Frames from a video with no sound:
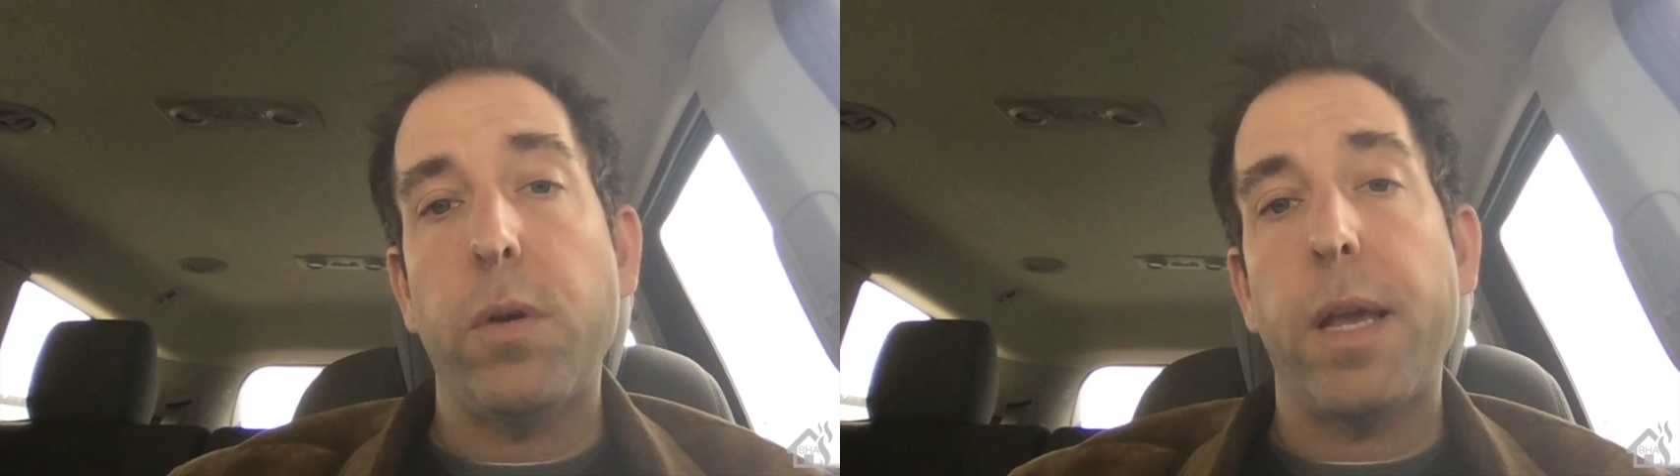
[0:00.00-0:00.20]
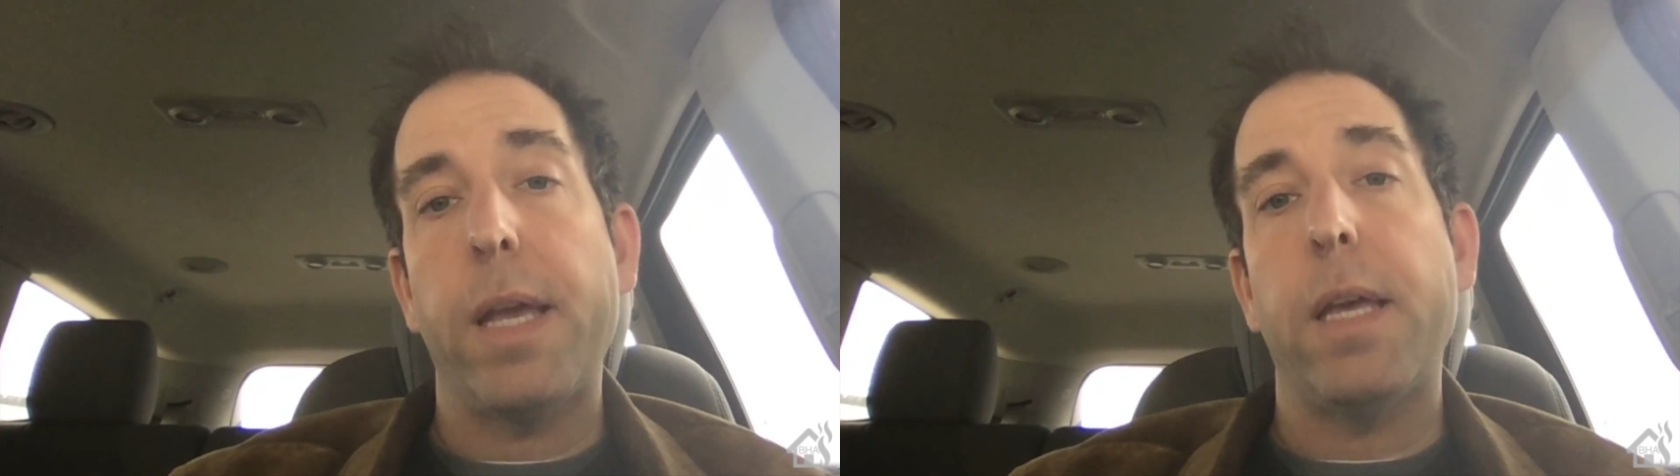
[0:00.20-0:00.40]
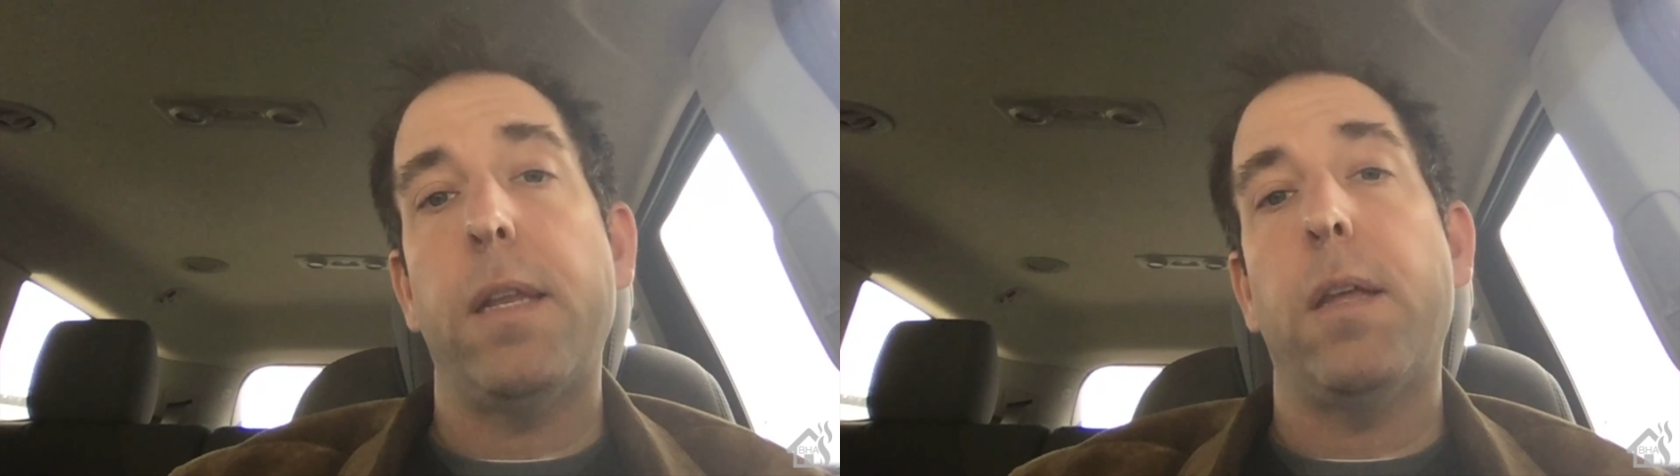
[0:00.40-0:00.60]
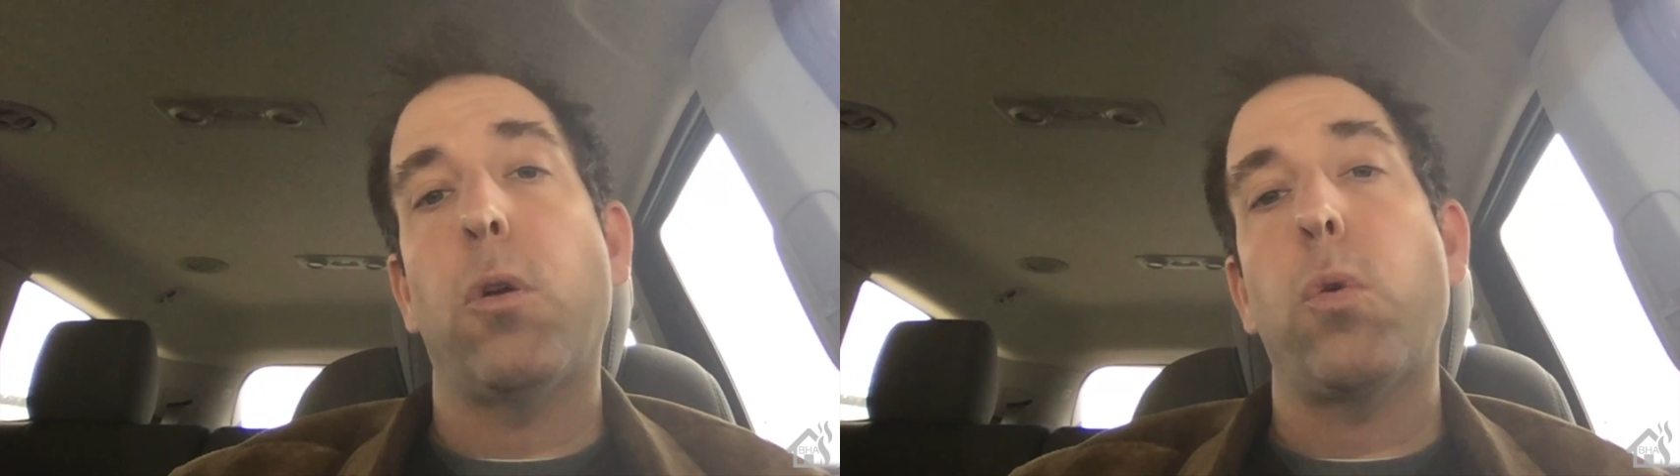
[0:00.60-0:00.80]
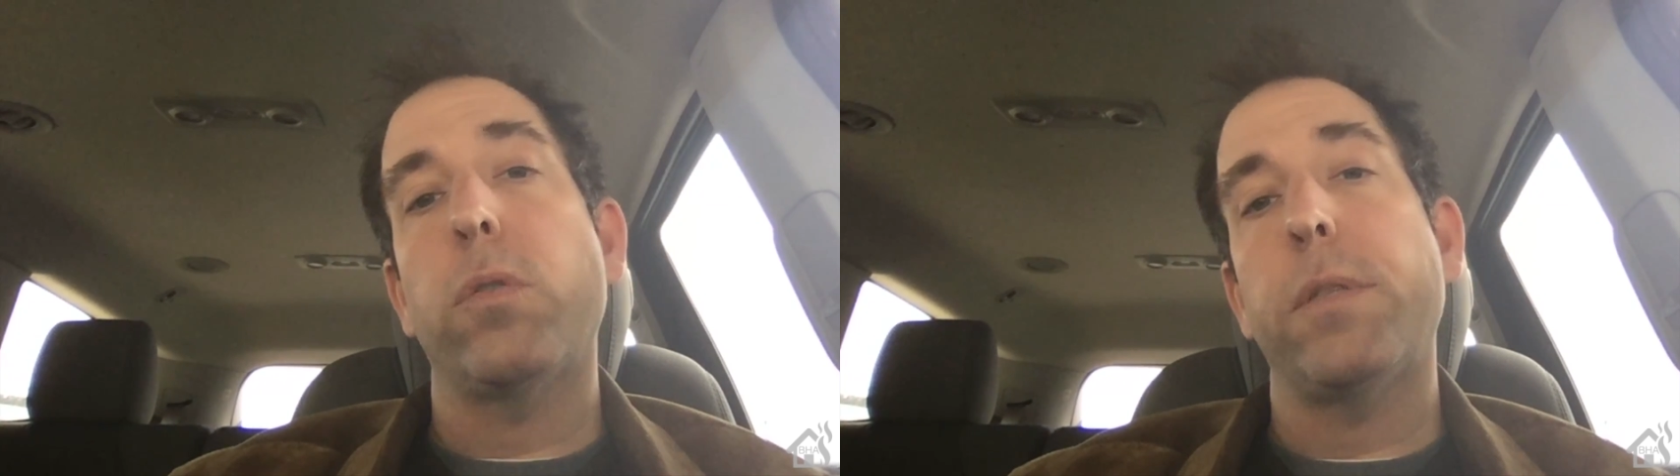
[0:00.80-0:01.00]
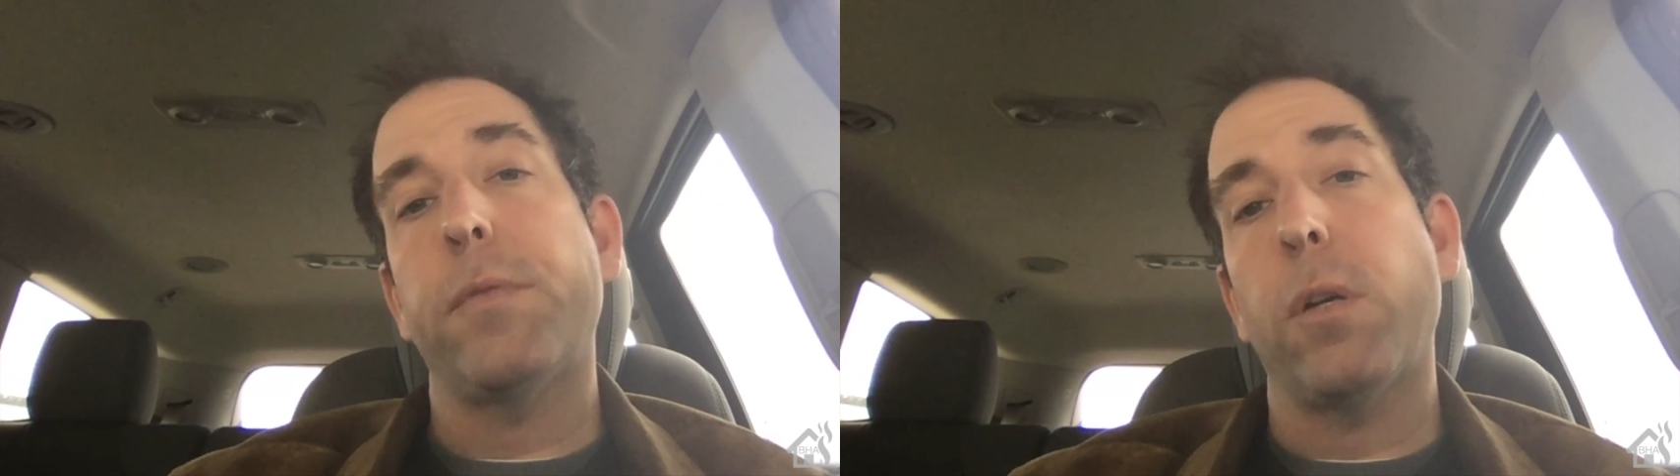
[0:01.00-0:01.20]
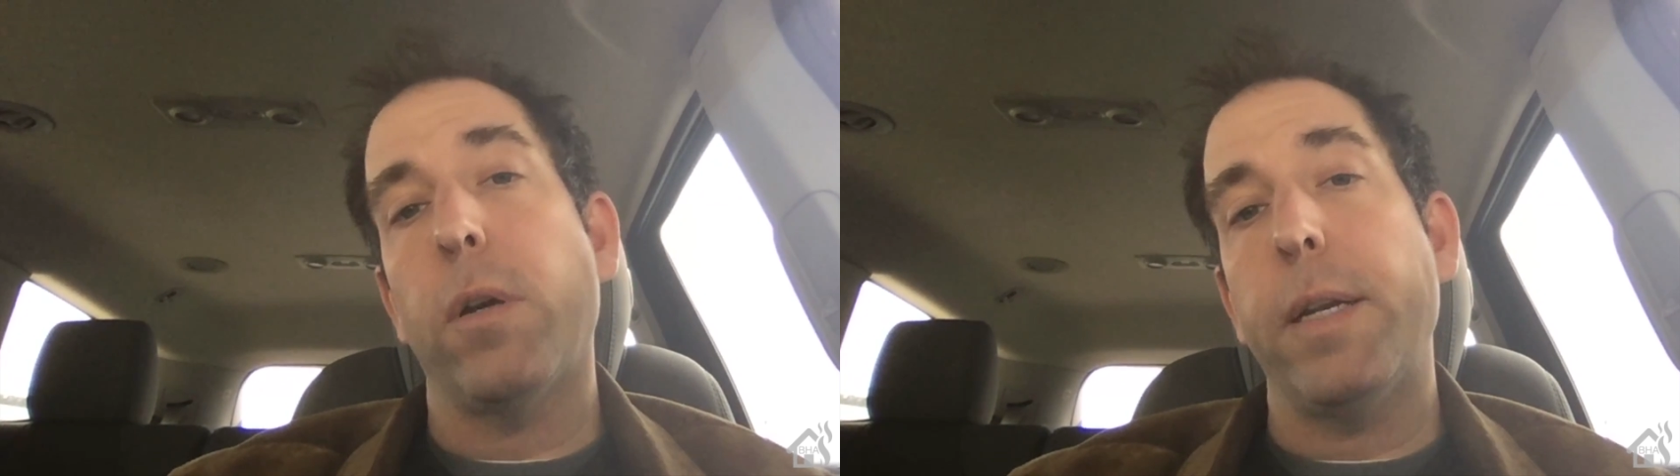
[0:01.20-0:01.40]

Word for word: And of course, if there are